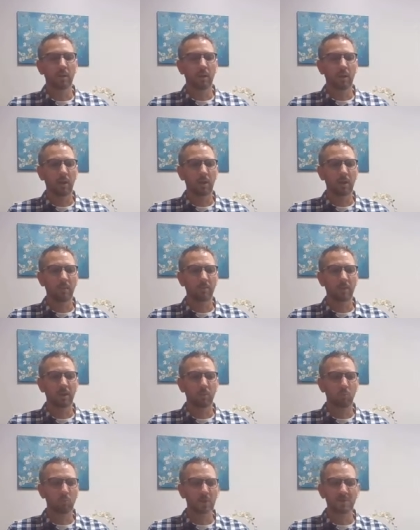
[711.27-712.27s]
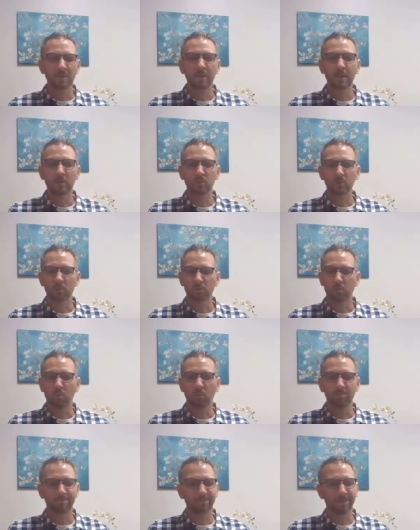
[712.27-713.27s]
That wasn't as
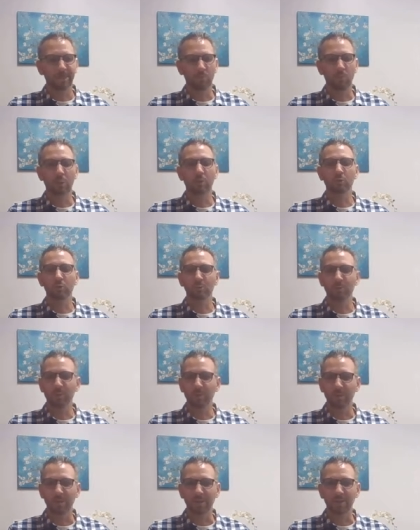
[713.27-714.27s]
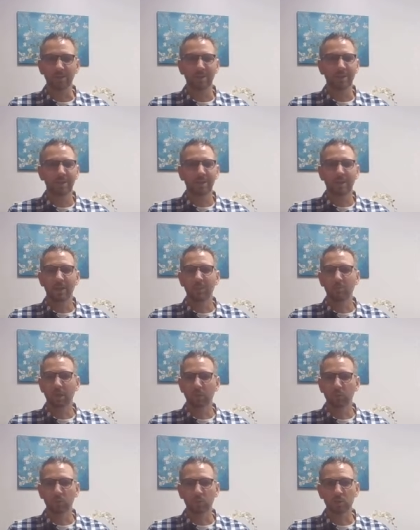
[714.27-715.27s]
well spoken in
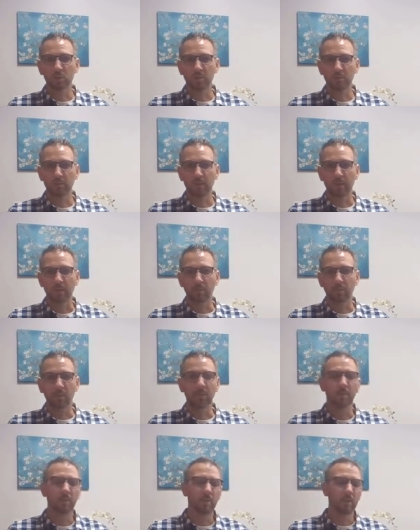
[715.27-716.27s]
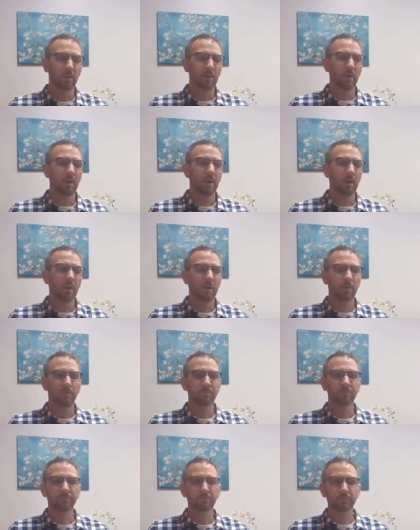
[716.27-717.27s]
my Christian faith.
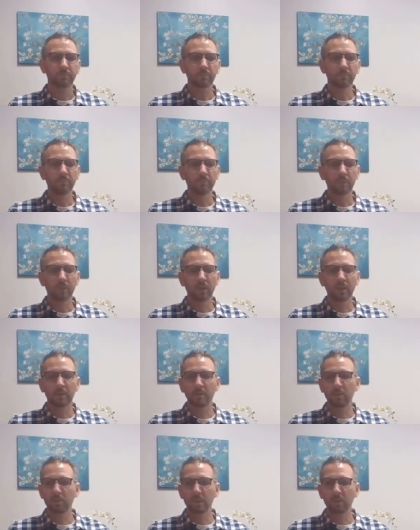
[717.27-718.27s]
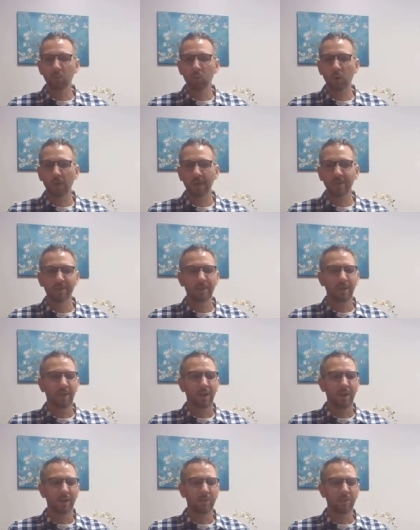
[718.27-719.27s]
In the same way,
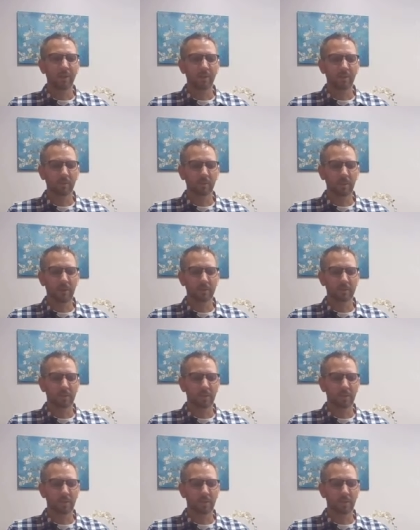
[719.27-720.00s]
I think that